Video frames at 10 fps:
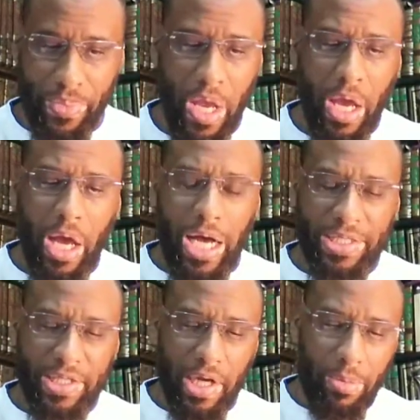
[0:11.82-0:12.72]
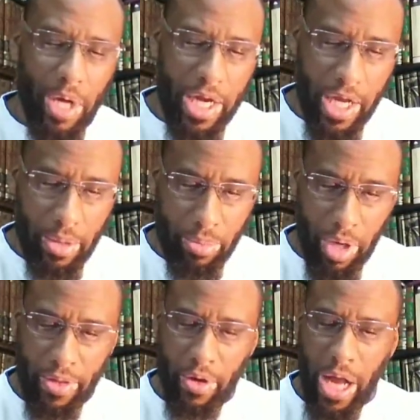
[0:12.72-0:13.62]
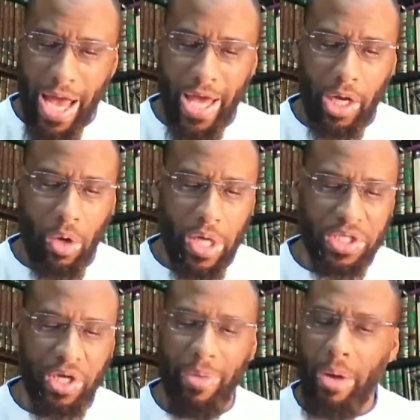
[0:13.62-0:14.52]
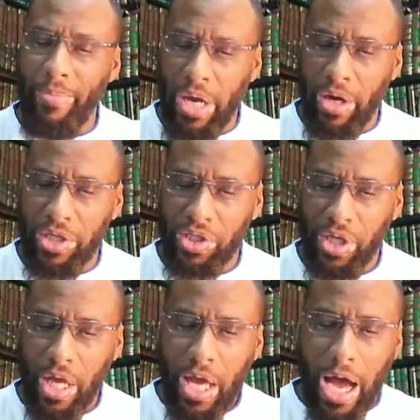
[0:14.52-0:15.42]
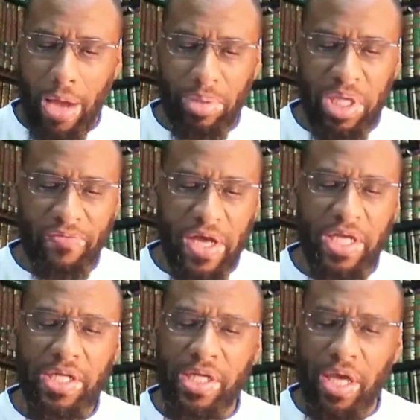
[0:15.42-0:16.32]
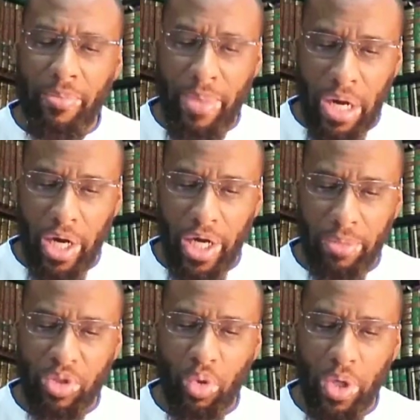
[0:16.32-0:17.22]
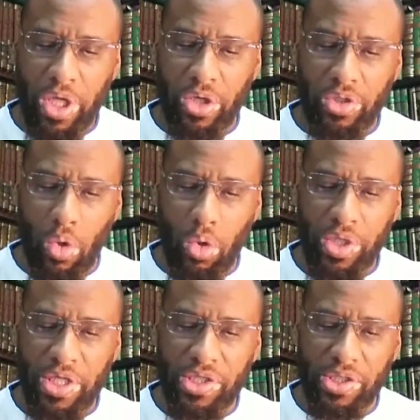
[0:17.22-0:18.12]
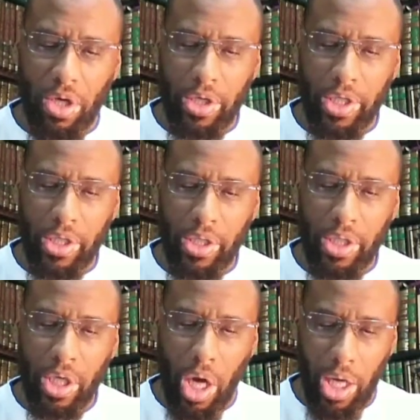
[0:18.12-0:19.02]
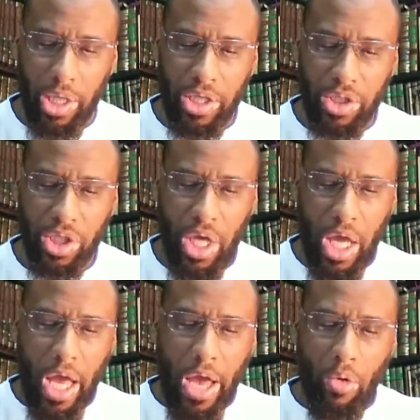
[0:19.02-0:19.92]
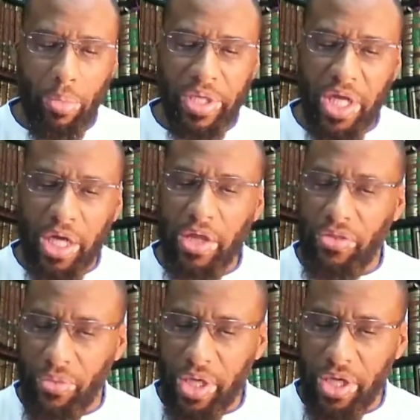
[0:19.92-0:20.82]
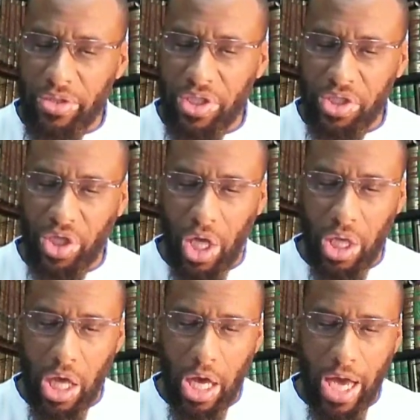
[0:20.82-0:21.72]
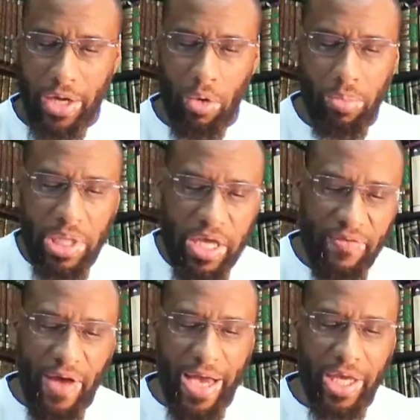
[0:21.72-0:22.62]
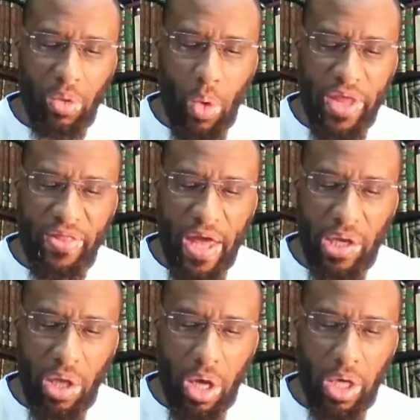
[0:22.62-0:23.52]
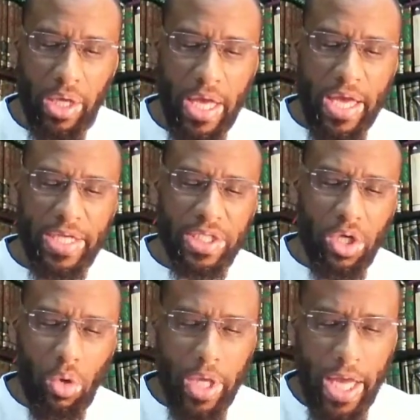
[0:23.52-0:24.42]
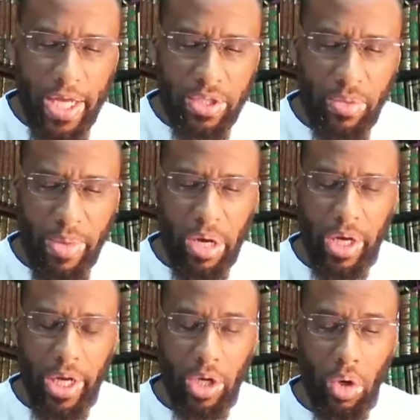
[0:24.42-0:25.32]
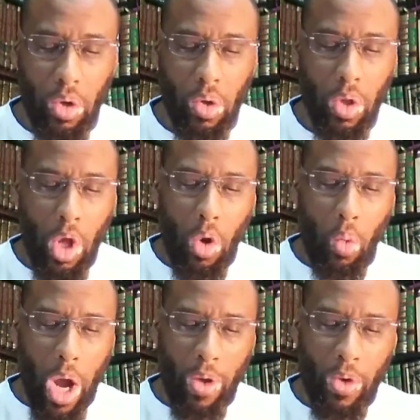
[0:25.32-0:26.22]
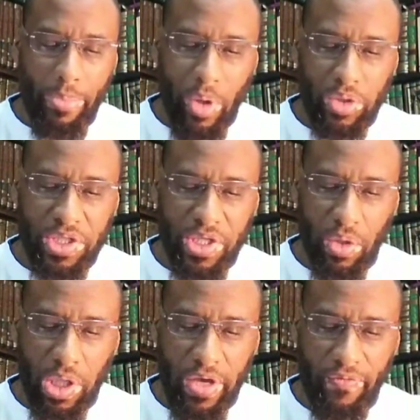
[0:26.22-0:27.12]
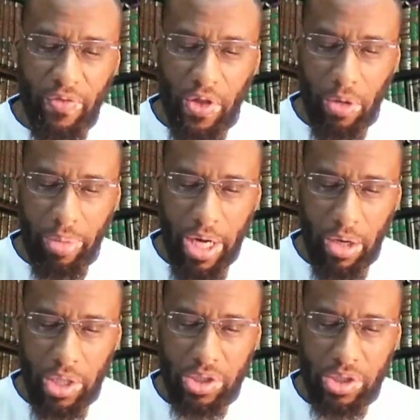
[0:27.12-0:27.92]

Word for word: Assalamu alaikum, brother. I had a question about marriage. I believe I need to get married. I'm 20 years old and starting college and will be done in three years, inshallah. I don't believe I can wait that long. Is it okay to marry a girl while we both still live with our parents?